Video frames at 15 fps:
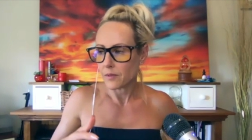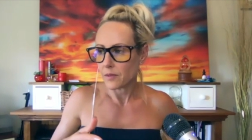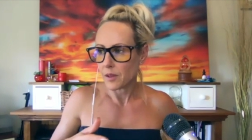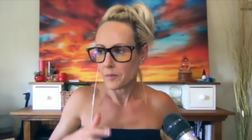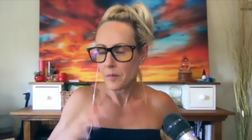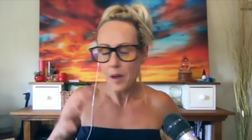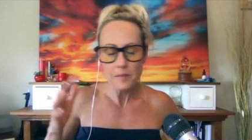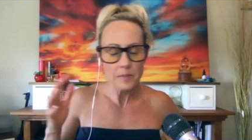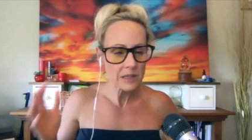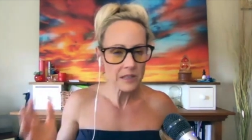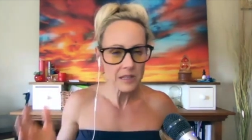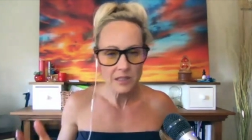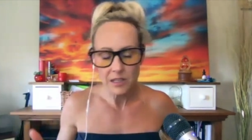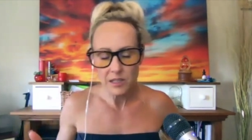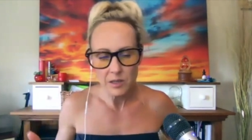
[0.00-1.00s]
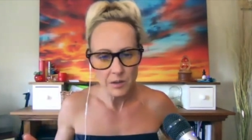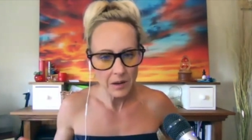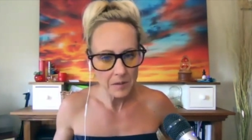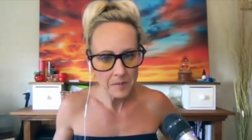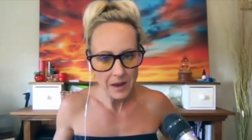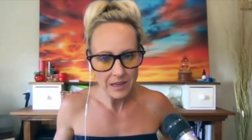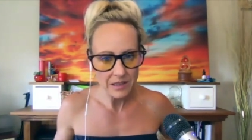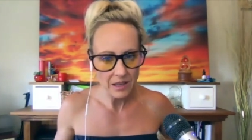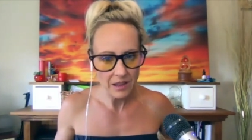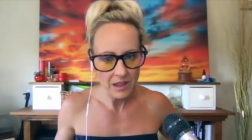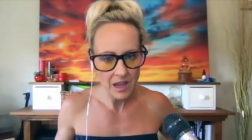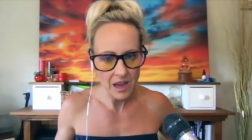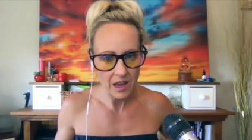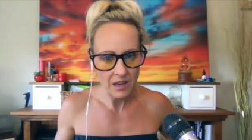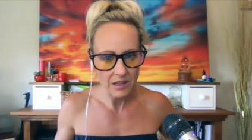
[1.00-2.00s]
My business is doing amazing
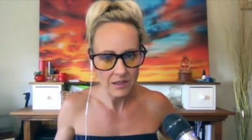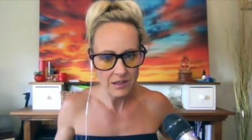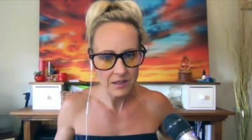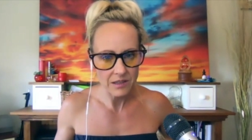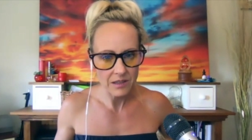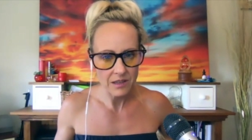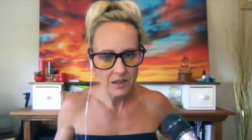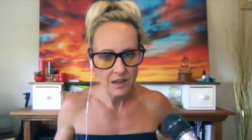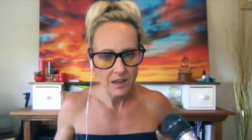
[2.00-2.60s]
things,